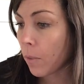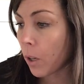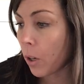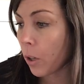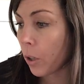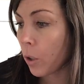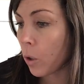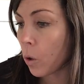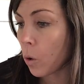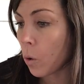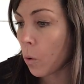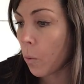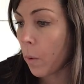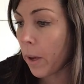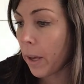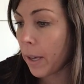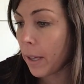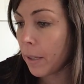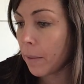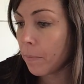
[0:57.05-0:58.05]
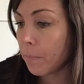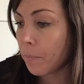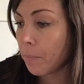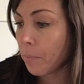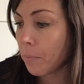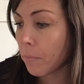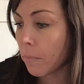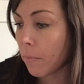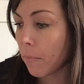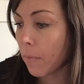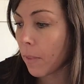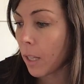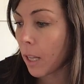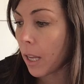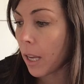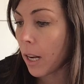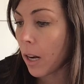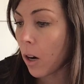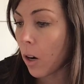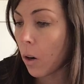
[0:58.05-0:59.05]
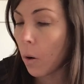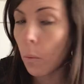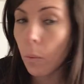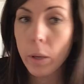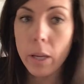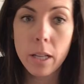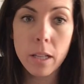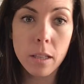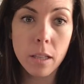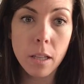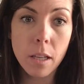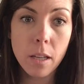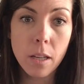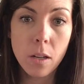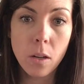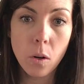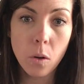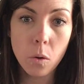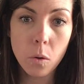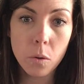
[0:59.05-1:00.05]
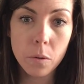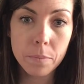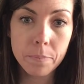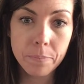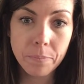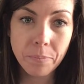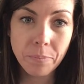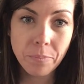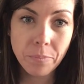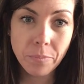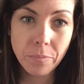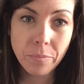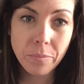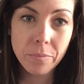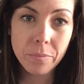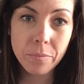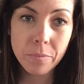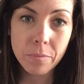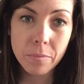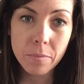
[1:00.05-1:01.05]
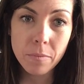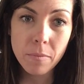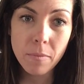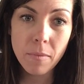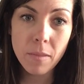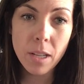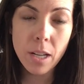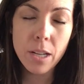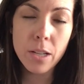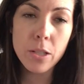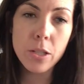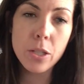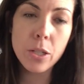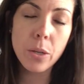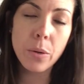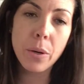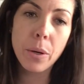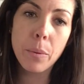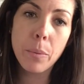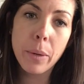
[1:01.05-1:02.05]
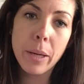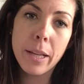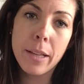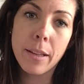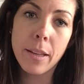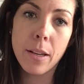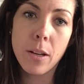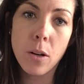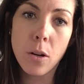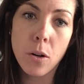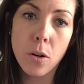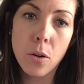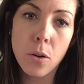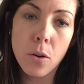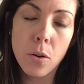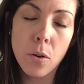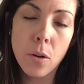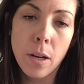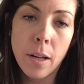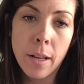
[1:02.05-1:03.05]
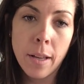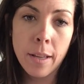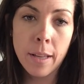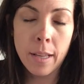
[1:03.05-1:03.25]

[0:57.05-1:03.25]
our goal weight, and our weekly goal. And so your weekly goal,